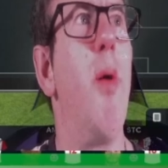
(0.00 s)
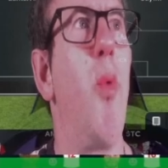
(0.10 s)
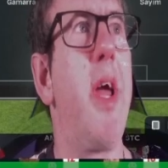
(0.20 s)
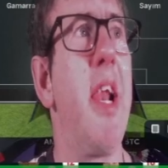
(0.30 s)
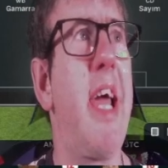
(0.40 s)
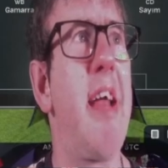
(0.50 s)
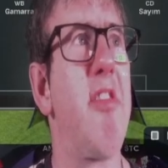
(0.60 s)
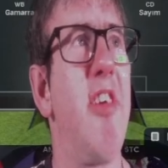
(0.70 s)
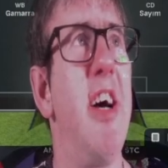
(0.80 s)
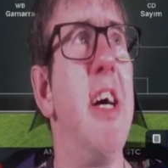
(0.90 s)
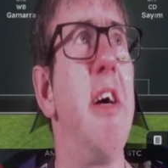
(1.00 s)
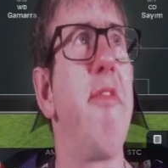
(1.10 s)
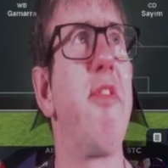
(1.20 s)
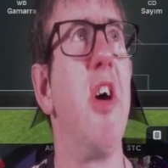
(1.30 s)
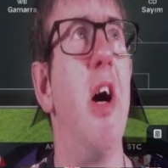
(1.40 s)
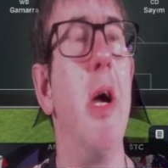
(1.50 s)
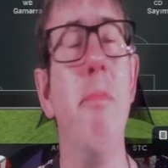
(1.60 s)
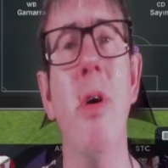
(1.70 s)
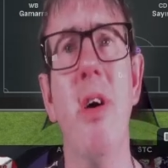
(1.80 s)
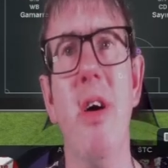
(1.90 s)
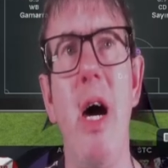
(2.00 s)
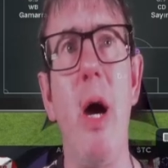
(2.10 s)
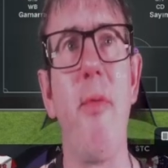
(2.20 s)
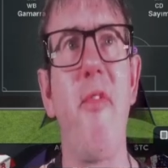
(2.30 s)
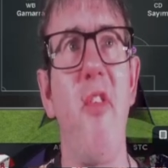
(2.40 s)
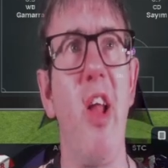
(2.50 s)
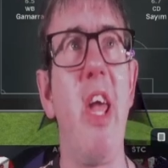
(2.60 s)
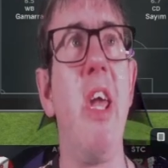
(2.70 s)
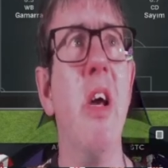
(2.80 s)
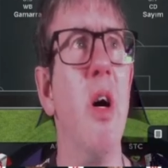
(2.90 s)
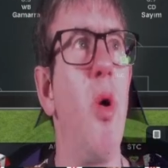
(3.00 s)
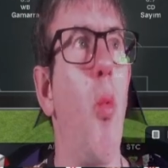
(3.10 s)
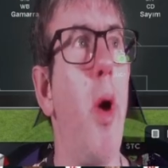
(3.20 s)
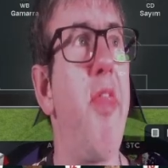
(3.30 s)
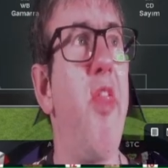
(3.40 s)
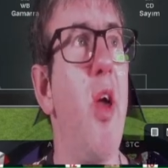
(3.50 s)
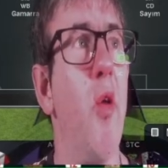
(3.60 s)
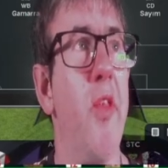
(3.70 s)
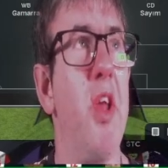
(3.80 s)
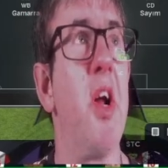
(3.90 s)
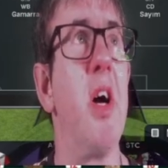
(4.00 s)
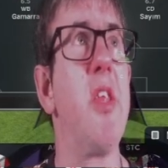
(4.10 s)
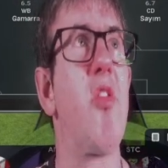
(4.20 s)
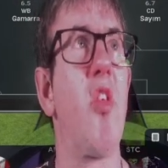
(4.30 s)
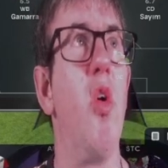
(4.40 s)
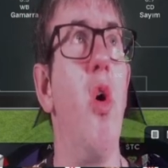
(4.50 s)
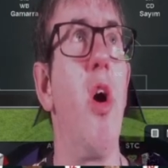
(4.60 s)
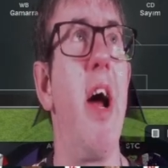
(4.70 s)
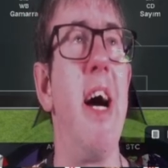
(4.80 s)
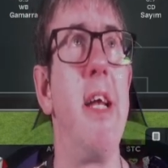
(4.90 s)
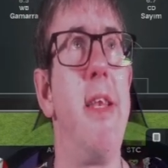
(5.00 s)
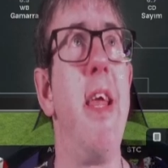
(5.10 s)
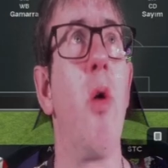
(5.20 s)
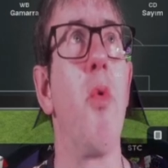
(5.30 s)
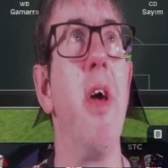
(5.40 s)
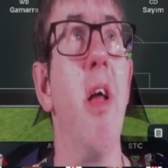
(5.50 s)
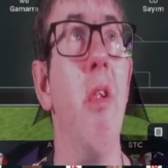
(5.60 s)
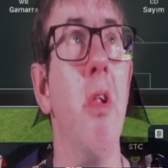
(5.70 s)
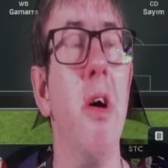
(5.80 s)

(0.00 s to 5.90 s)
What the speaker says: we're going to get to half time. Hopefully with the on the night score at 0-0.